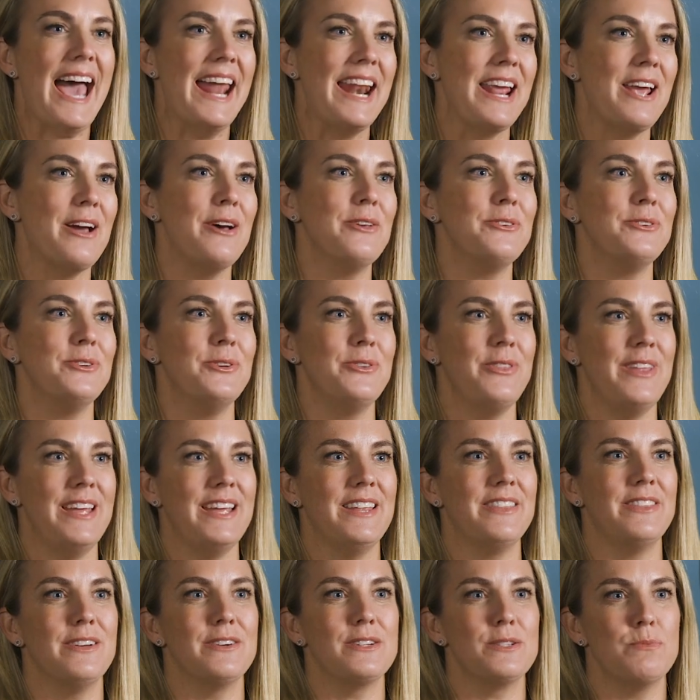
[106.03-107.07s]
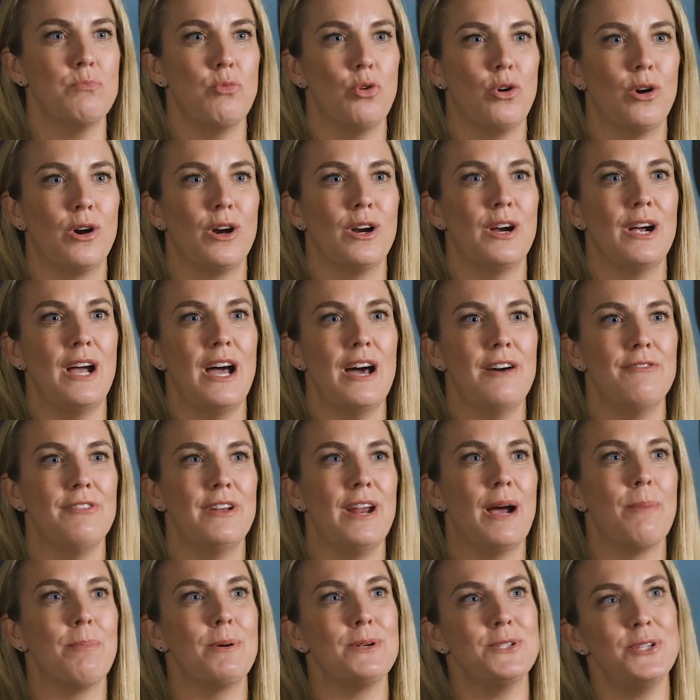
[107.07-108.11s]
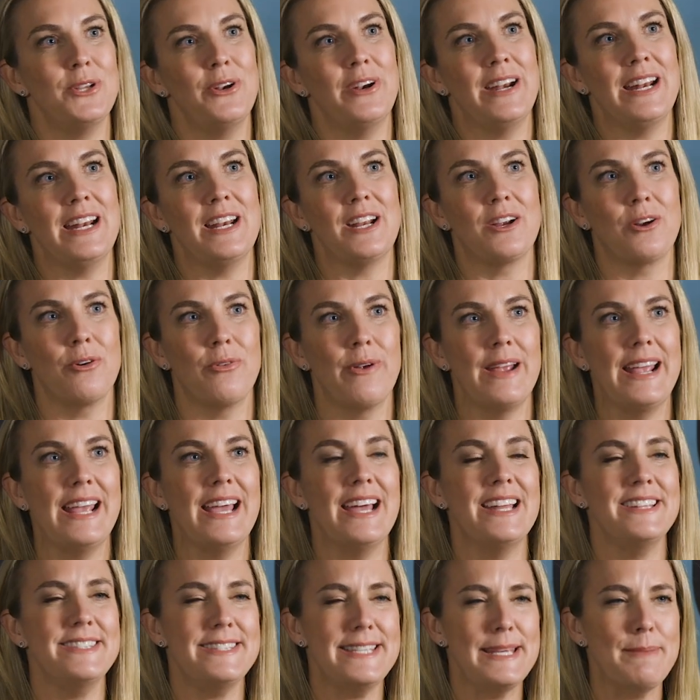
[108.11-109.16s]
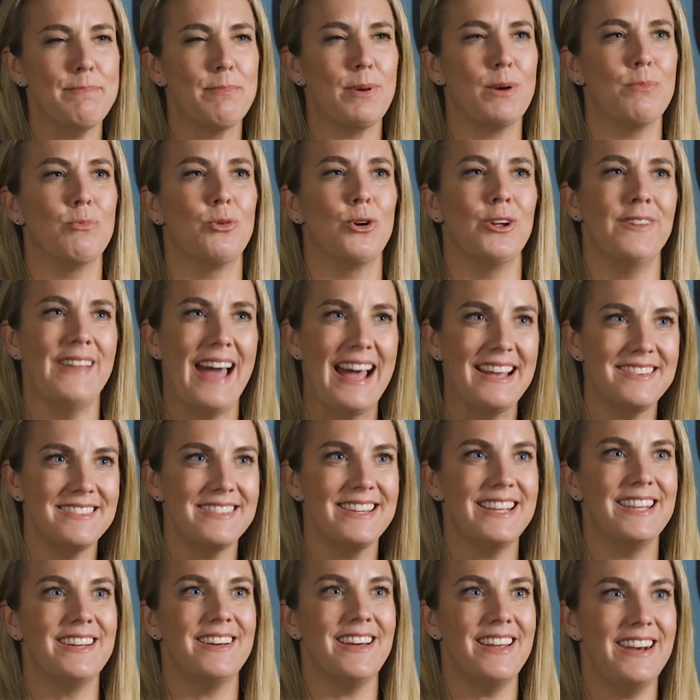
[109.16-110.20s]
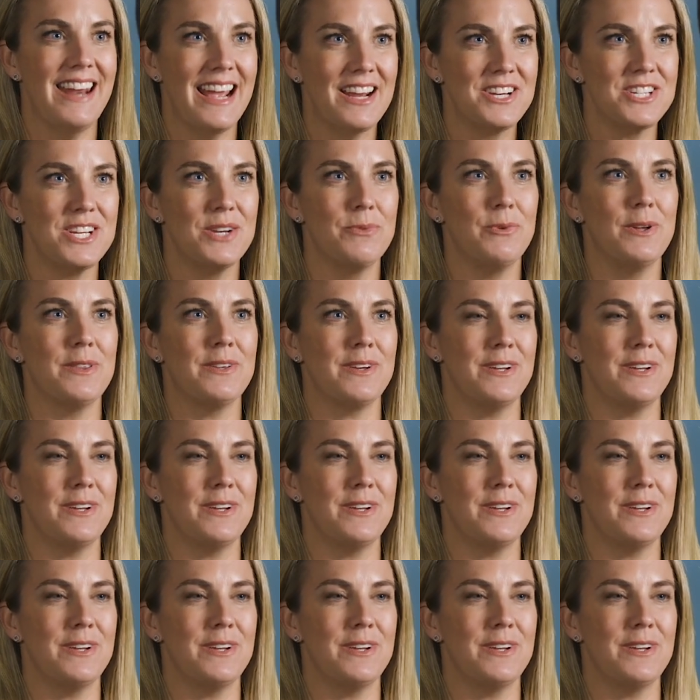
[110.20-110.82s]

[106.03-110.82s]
And I also think there's more of an opportunity to create a deeper, more lasting connection with